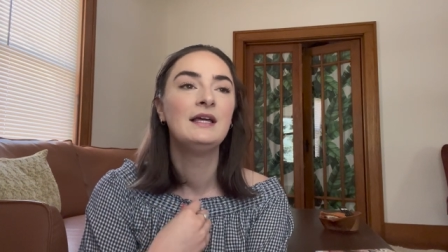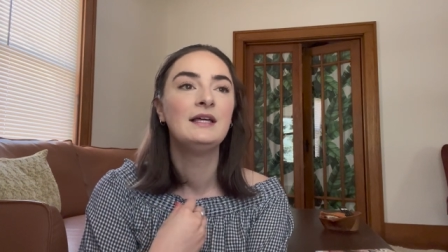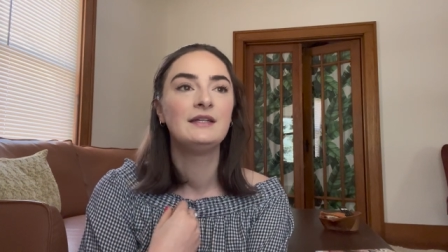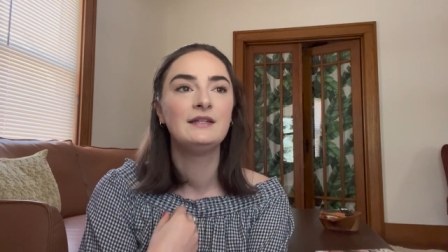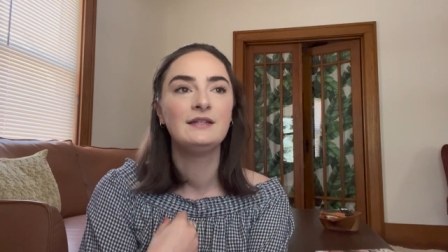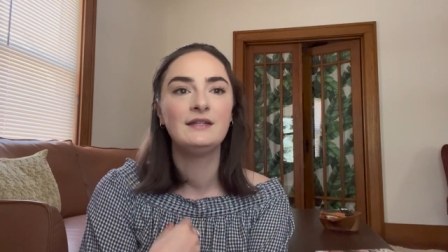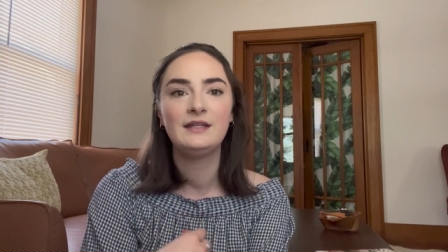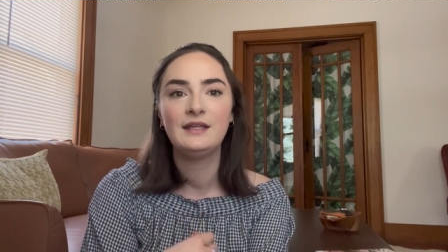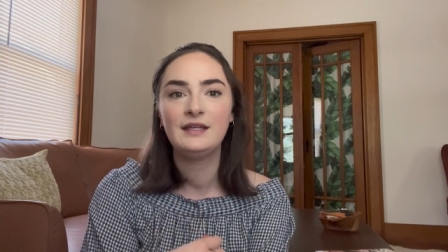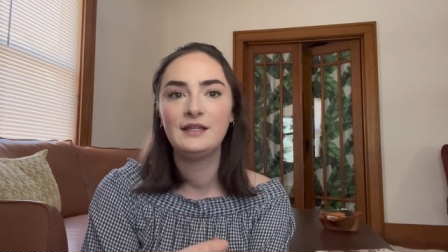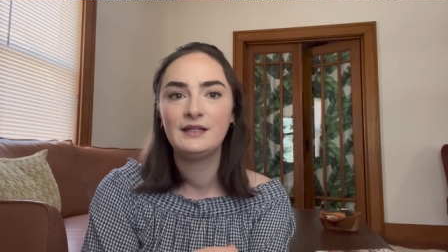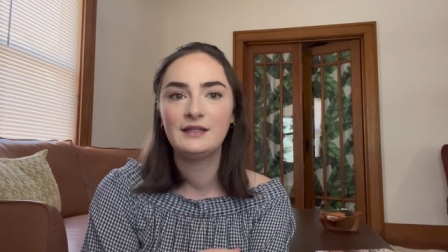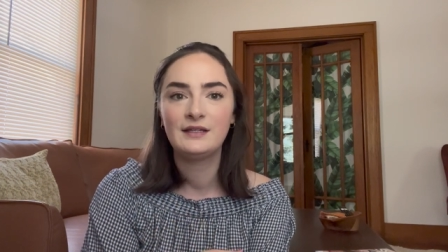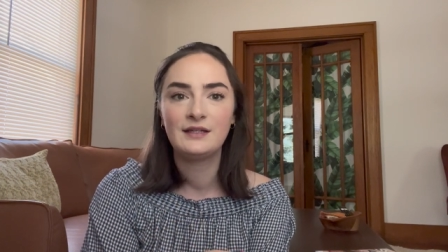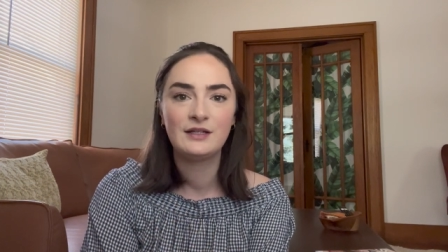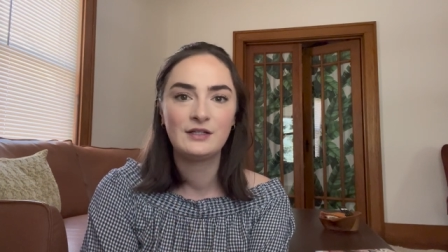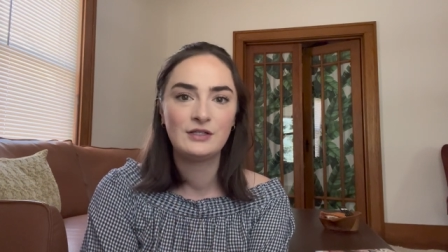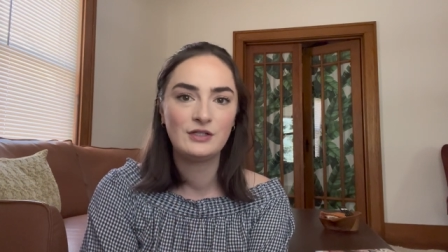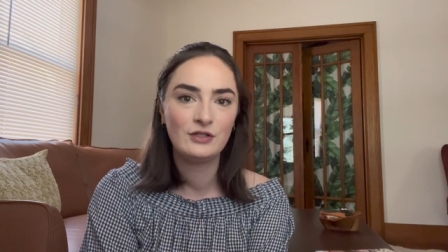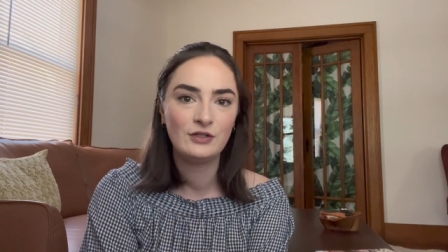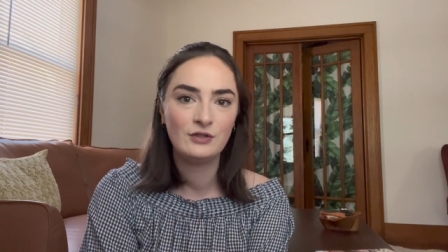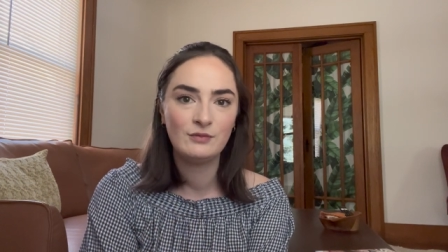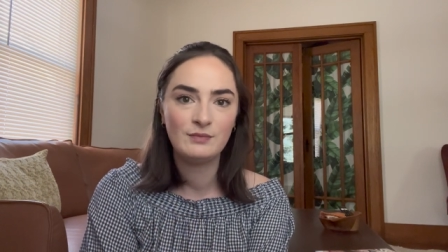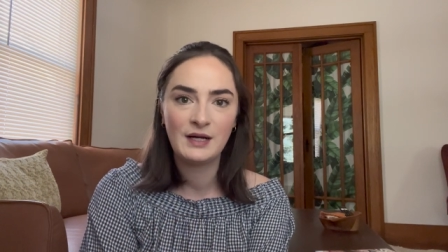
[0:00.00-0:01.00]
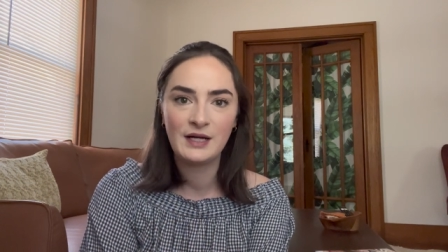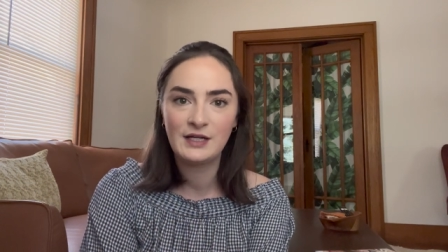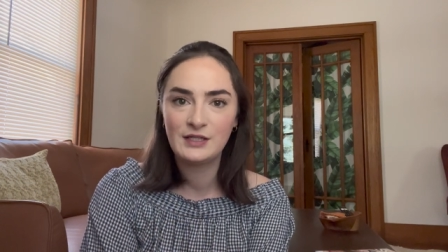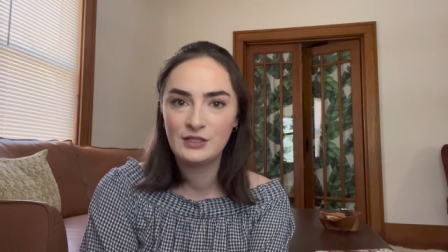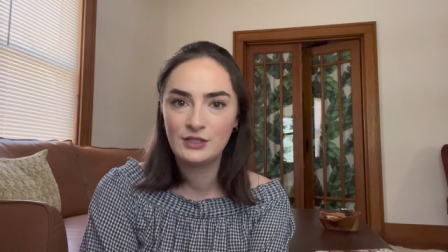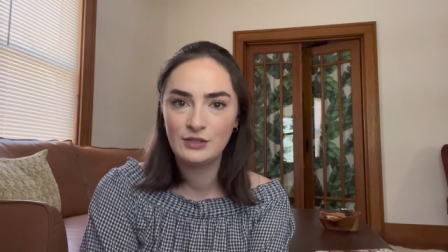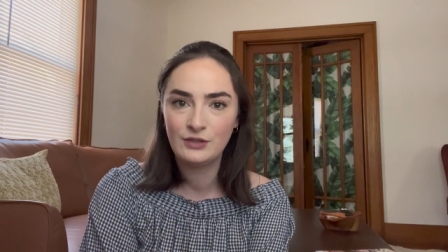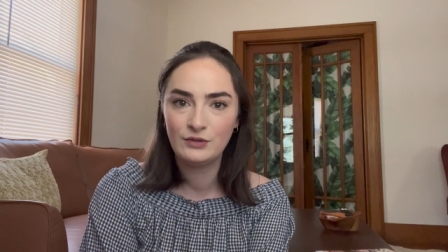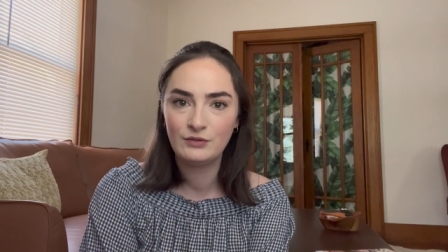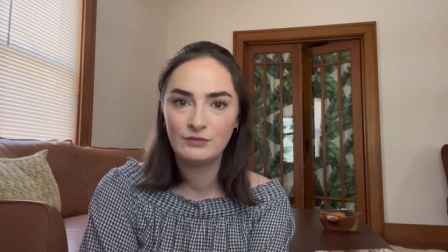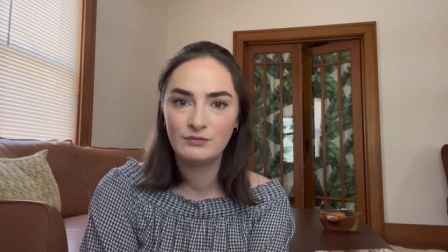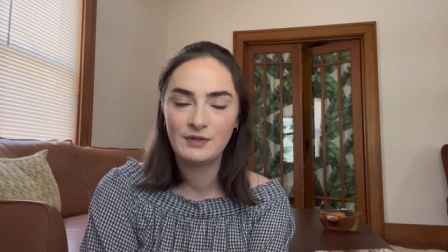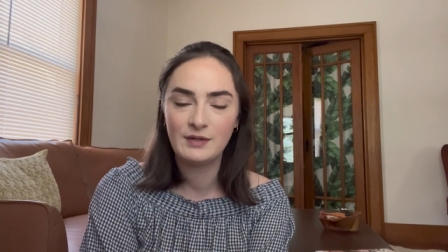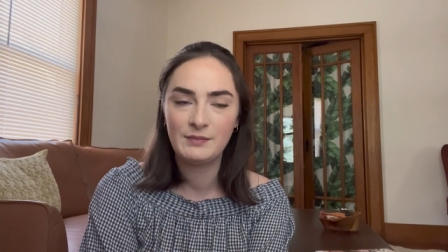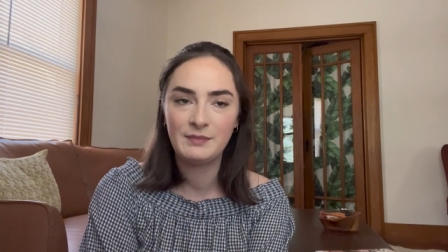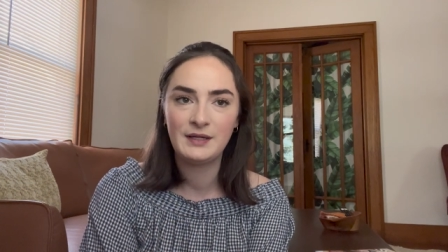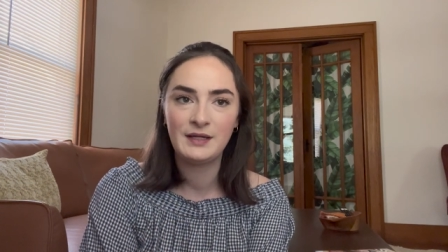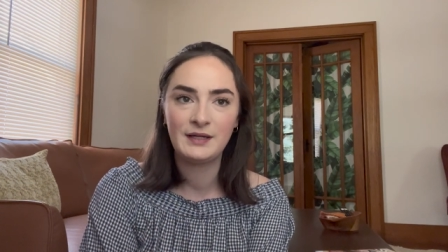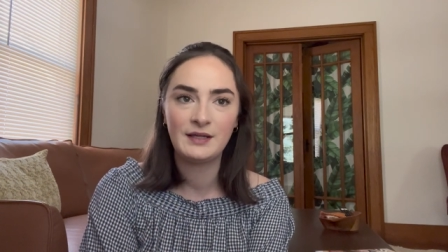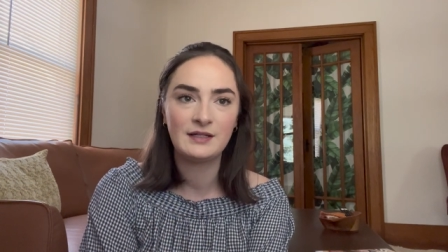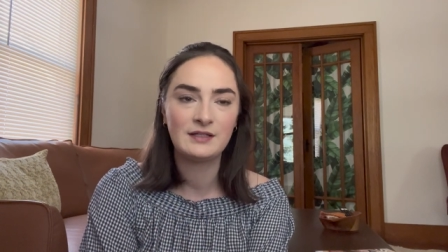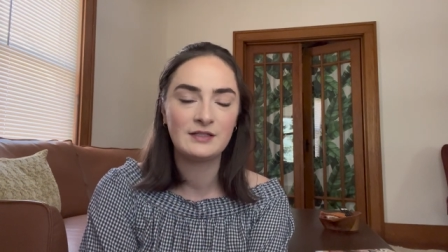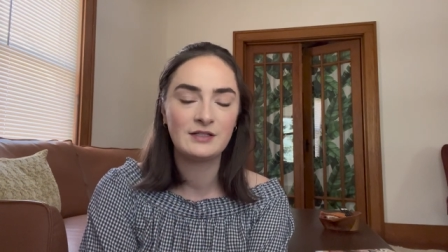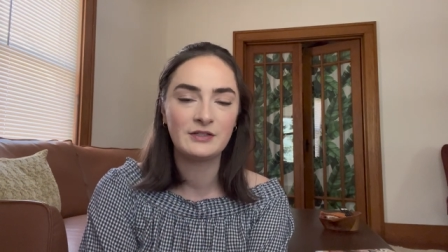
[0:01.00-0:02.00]
knit in a two by two
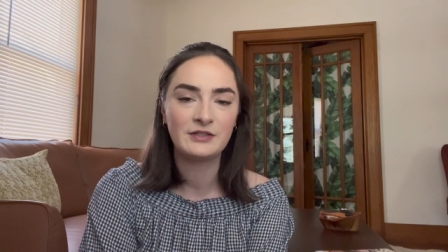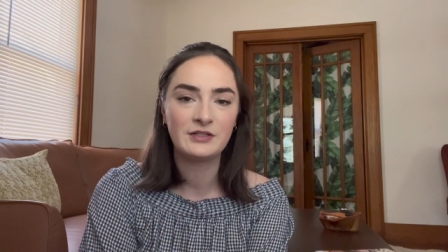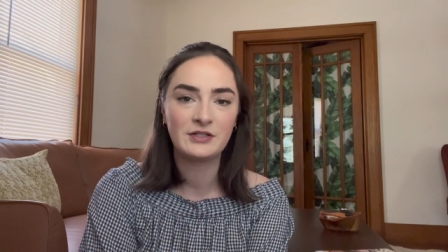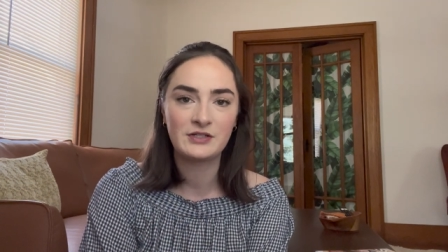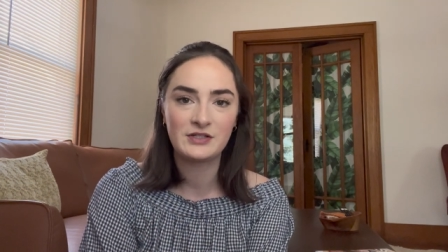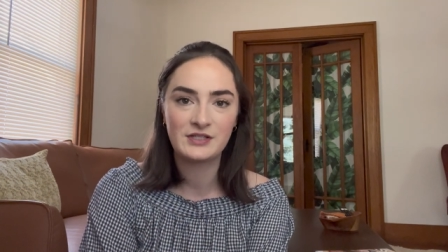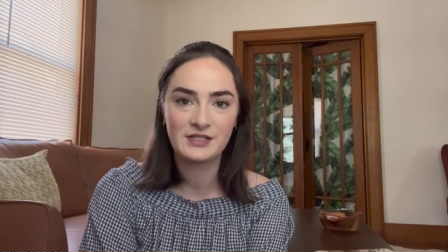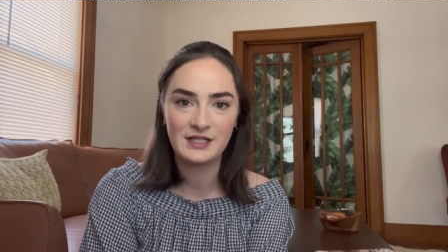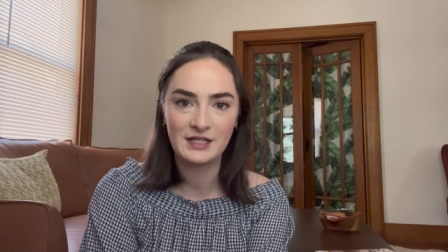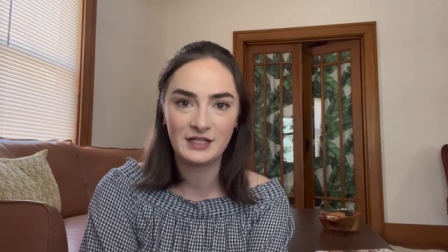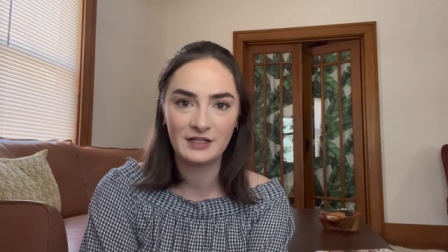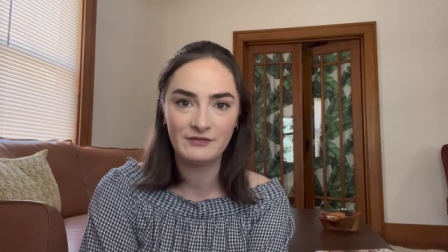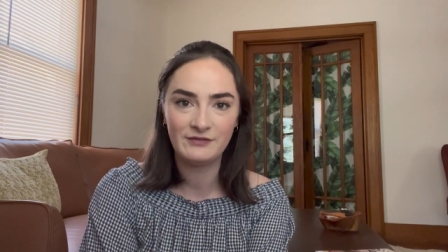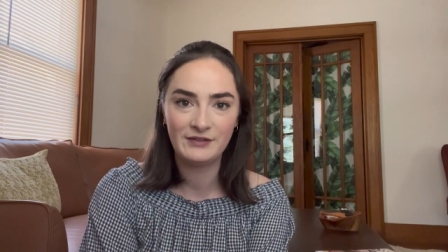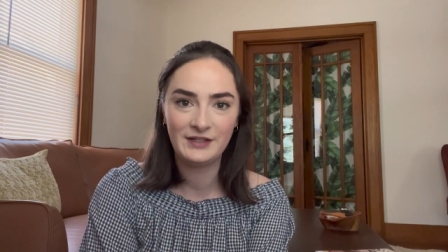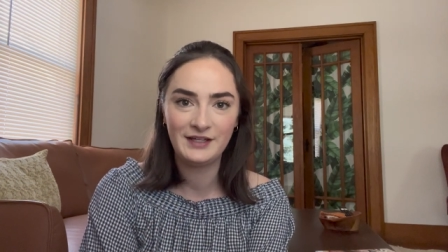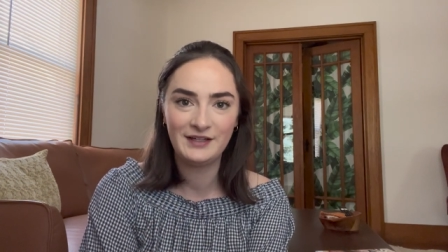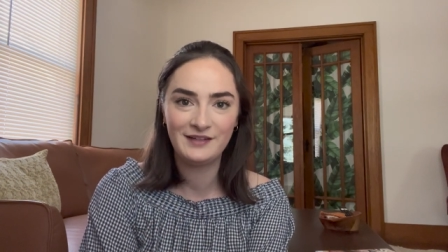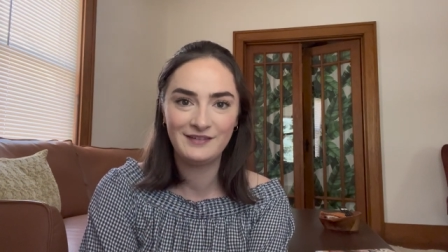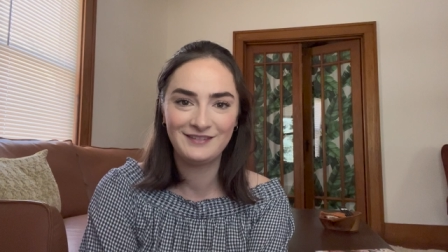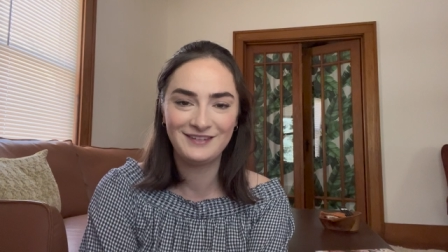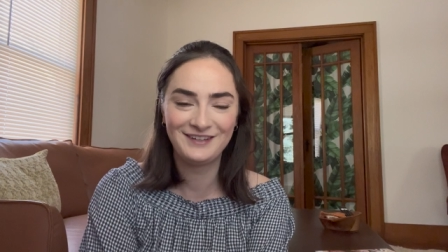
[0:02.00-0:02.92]
ribbing until you're sick of it,